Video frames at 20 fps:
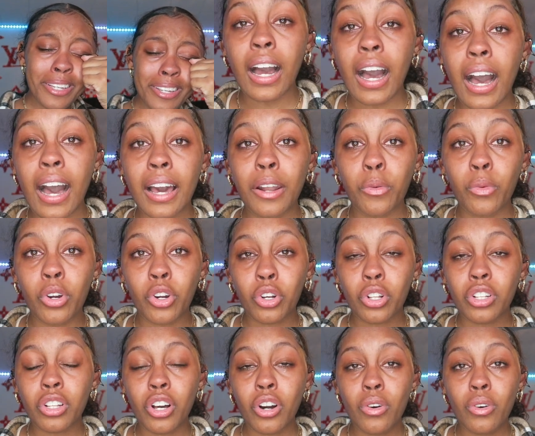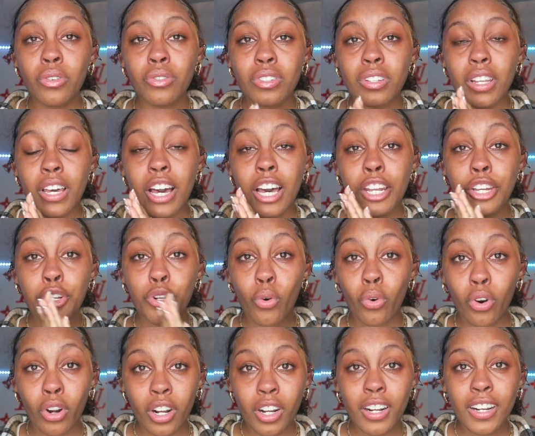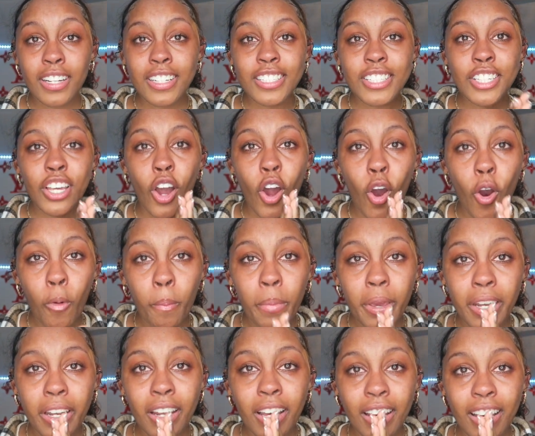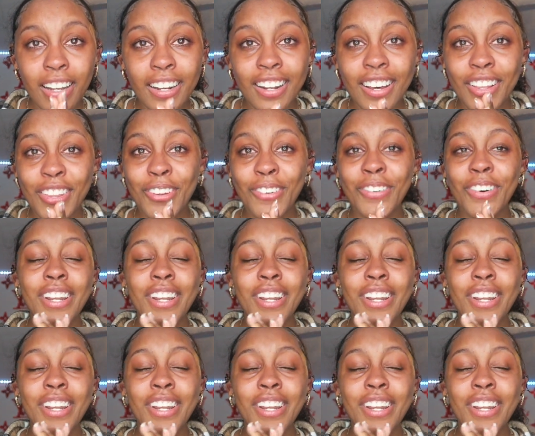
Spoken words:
God will close a door to open another